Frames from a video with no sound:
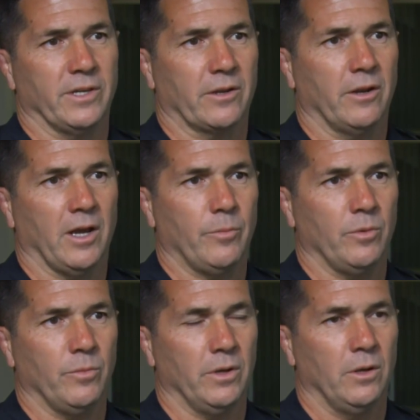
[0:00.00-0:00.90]
that could
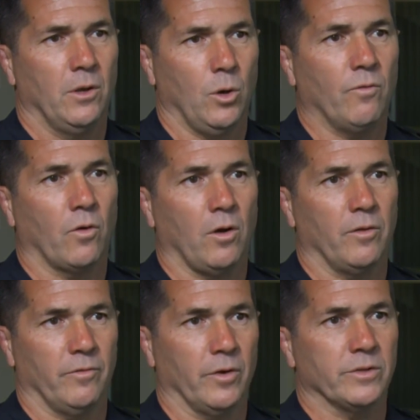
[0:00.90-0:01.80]
happen, but
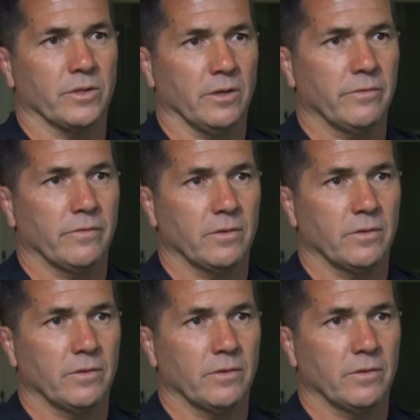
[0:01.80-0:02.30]
overall they're very safe